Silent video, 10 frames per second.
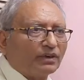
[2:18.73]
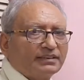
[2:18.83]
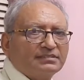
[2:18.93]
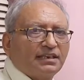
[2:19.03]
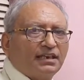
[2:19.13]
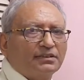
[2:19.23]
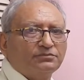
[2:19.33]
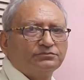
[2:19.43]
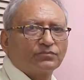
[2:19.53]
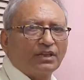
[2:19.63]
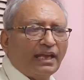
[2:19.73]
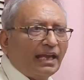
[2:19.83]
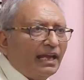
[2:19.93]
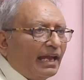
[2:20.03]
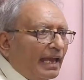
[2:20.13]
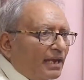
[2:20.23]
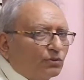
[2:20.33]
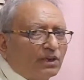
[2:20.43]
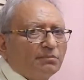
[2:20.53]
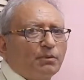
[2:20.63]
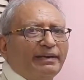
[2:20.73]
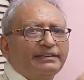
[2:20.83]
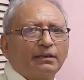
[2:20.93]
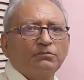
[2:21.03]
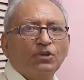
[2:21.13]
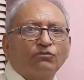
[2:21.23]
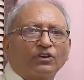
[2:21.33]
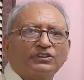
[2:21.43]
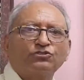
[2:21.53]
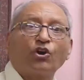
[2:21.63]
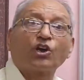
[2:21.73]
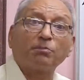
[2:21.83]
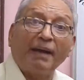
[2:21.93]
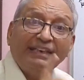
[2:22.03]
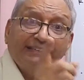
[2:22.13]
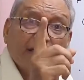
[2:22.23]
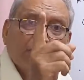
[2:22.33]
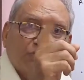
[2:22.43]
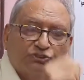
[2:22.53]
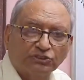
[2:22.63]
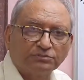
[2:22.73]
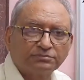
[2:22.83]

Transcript: is the angular momentum for this orbital motion?